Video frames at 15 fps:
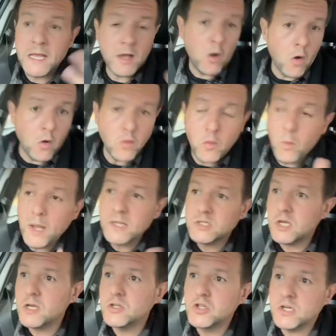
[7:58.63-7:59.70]
all the way
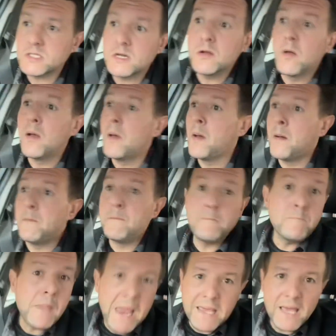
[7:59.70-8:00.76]
to just
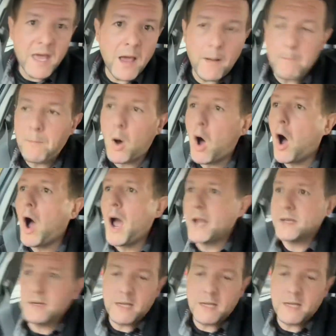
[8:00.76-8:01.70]
making a pot